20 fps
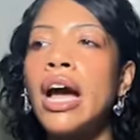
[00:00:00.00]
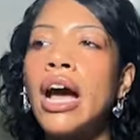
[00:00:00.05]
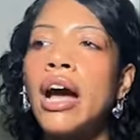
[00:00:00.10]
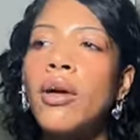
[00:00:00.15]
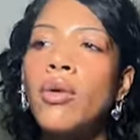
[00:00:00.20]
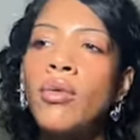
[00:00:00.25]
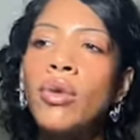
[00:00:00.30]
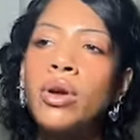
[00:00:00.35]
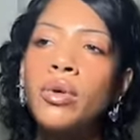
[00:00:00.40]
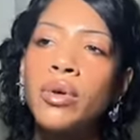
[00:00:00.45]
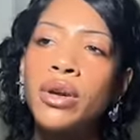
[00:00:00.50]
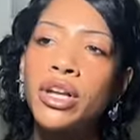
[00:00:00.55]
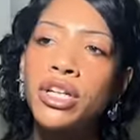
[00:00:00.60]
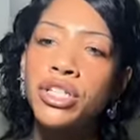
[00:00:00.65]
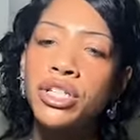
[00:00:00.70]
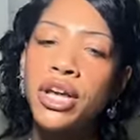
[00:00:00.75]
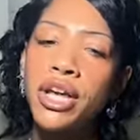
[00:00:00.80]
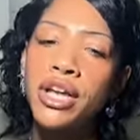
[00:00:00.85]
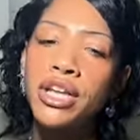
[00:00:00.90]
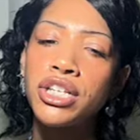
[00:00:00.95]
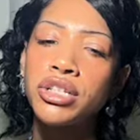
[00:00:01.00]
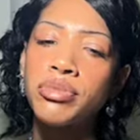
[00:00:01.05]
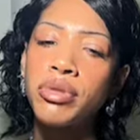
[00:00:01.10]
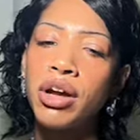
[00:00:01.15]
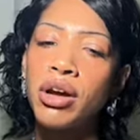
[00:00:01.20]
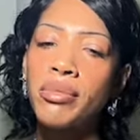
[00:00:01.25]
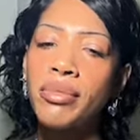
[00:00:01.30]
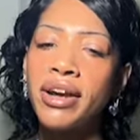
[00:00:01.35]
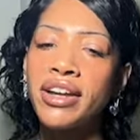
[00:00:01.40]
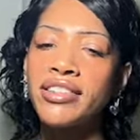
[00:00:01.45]
What do I want to change
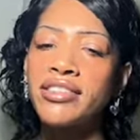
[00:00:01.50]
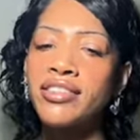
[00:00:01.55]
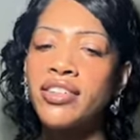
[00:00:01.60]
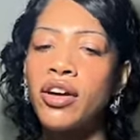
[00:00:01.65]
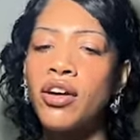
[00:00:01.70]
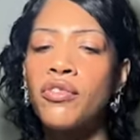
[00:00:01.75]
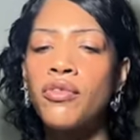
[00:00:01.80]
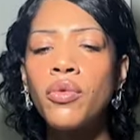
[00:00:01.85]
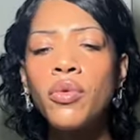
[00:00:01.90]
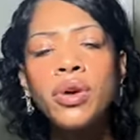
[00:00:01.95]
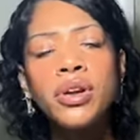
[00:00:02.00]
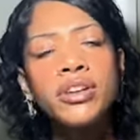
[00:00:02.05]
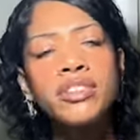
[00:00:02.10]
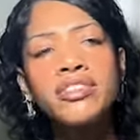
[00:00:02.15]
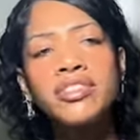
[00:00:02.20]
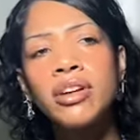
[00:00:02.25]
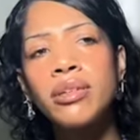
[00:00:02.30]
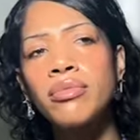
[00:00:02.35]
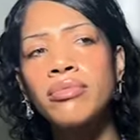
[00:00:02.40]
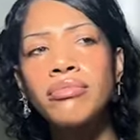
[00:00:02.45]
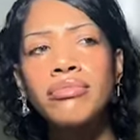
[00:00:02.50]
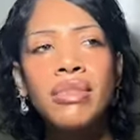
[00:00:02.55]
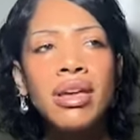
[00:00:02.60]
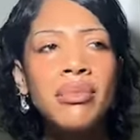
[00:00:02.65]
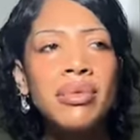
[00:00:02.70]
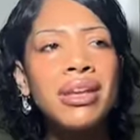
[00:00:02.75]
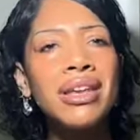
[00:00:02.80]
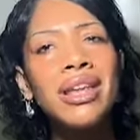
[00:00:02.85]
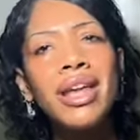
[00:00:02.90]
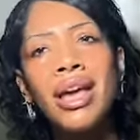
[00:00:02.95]
about myself? What are some
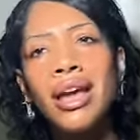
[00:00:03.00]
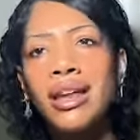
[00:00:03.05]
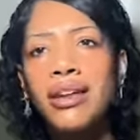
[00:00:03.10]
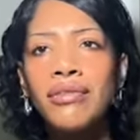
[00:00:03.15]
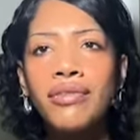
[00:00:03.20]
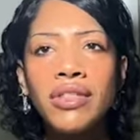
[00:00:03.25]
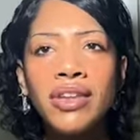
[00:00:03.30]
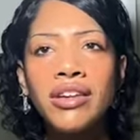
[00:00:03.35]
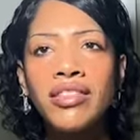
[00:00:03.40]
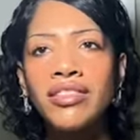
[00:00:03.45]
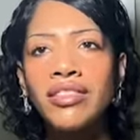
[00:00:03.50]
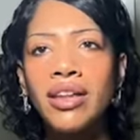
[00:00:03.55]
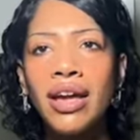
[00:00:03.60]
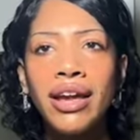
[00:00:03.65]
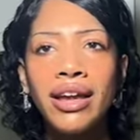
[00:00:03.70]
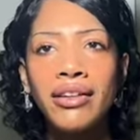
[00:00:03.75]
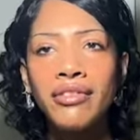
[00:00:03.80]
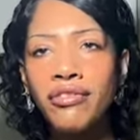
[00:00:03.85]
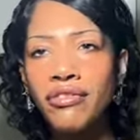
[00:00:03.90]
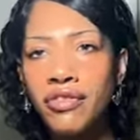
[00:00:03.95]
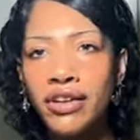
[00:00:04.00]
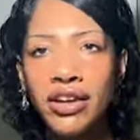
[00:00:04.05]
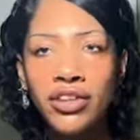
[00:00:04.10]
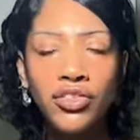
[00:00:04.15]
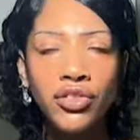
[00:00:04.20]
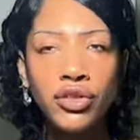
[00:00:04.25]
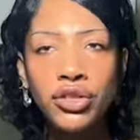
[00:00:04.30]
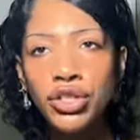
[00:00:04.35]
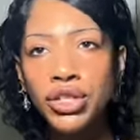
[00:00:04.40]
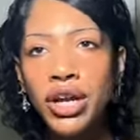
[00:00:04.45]
maybe negative things I can fix
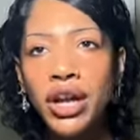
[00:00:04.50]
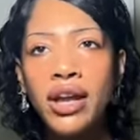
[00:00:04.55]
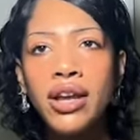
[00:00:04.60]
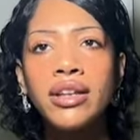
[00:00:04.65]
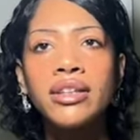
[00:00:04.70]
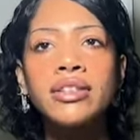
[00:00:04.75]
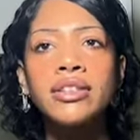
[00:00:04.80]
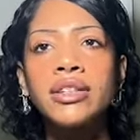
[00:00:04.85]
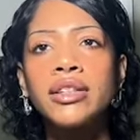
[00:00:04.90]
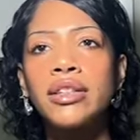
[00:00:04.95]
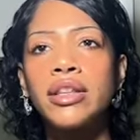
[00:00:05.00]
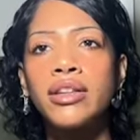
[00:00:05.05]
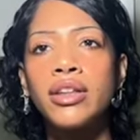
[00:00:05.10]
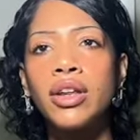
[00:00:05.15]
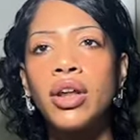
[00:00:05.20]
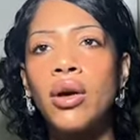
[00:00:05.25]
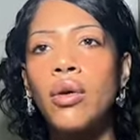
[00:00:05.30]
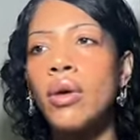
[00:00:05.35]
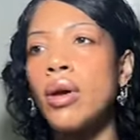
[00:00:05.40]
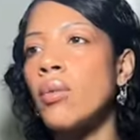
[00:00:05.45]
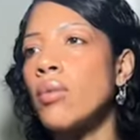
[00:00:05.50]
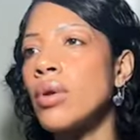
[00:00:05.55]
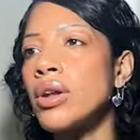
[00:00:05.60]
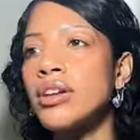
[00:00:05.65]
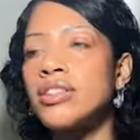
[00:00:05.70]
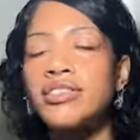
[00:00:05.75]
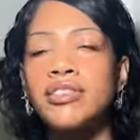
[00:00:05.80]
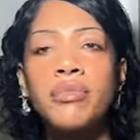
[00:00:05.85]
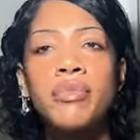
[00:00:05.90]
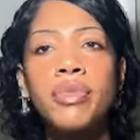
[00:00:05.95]
or change? And, you know, and what
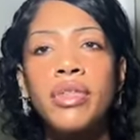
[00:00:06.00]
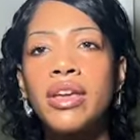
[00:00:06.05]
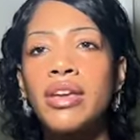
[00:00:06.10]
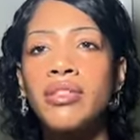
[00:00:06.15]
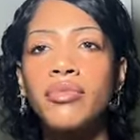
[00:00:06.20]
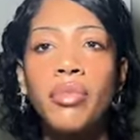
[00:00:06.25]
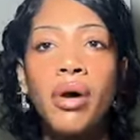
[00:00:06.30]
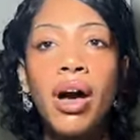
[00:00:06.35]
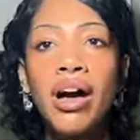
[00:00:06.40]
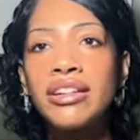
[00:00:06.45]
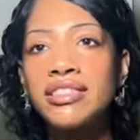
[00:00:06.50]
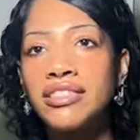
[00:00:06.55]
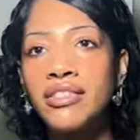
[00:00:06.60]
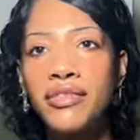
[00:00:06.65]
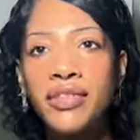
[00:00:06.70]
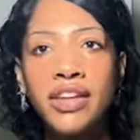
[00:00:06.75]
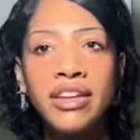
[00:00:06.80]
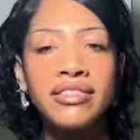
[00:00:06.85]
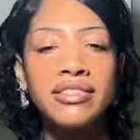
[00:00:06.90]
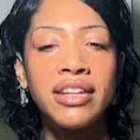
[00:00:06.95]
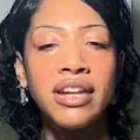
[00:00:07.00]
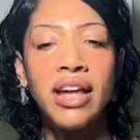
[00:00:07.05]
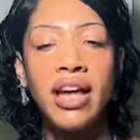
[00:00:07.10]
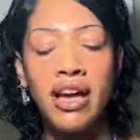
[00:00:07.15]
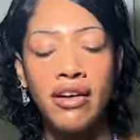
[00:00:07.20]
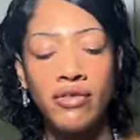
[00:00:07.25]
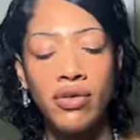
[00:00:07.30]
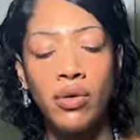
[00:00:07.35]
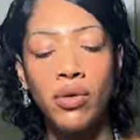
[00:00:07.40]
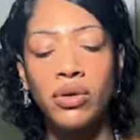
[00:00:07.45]
are some things, positive things that I
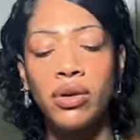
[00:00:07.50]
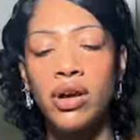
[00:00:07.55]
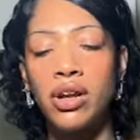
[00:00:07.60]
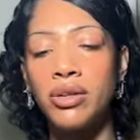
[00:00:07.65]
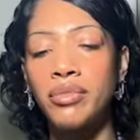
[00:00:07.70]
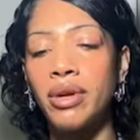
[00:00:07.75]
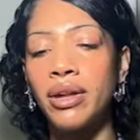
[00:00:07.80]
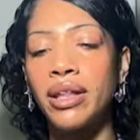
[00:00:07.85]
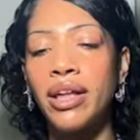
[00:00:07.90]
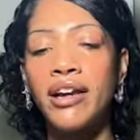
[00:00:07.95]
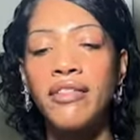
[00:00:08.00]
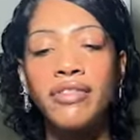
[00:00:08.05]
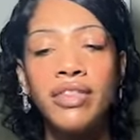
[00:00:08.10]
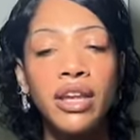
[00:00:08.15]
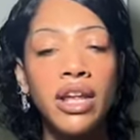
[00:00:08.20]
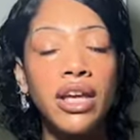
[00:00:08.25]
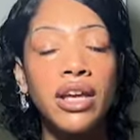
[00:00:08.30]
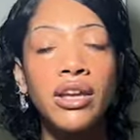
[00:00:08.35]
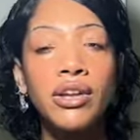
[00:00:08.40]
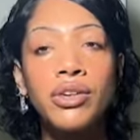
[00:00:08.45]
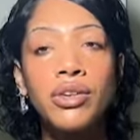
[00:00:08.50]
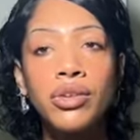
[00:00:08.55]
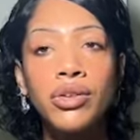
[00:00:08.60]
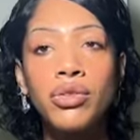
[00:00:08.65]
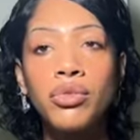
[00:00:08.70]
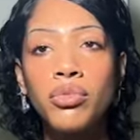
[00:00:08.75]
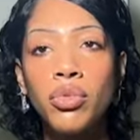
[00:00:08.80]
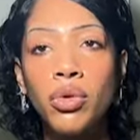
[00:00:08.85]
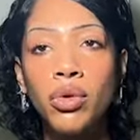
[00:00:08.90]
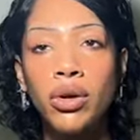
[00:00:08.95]
have going on in my life that I can
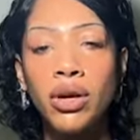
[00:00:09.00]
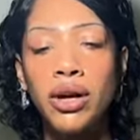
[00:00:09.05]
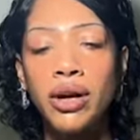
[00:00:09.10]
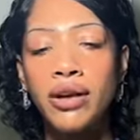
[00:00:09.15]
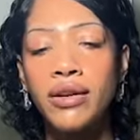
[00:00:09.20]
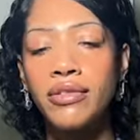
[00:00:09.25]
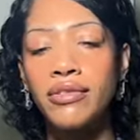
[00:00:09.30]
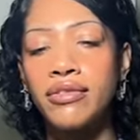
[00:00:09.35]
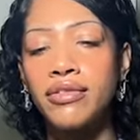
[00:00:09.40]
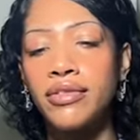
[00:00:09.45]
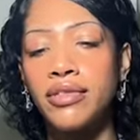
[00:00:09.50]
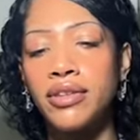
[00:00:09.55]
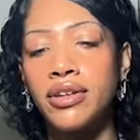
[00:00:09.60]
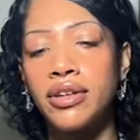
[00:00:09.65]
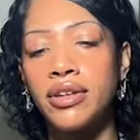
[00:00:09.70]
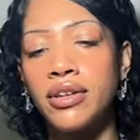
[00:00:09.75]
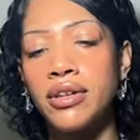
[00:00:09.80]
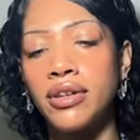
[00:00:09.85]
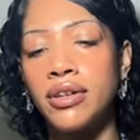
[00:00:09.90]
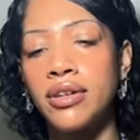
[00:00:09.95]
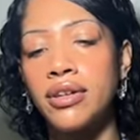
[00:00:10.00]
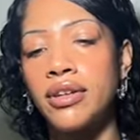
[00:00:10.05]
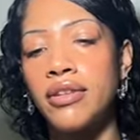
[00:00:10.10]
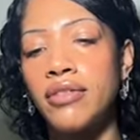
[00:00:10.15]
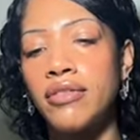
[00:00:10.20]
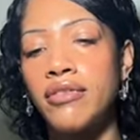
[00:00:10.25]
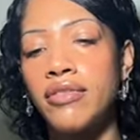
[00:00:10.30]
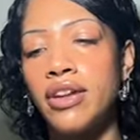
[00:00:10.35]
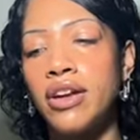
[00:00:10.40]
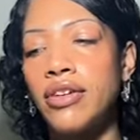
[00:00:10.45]
do more of?
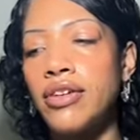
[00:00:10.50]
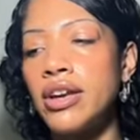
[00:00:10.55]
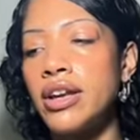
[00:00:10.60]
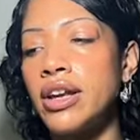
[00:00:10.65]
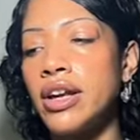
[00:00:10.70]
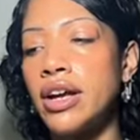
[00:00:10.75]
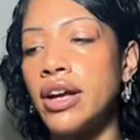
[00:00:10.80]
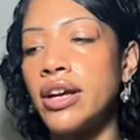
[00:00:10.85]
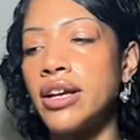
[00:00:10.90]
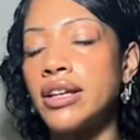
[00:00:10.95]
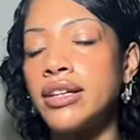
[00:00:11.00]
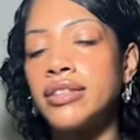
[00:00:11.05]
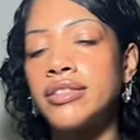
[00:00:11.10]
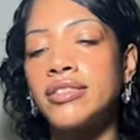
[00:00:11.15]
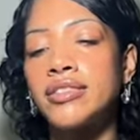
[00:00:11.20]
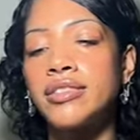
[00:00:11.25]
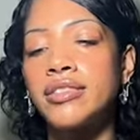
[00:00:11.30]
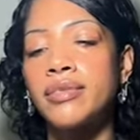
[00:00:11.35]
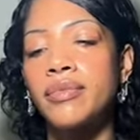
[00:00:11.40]
Very nice.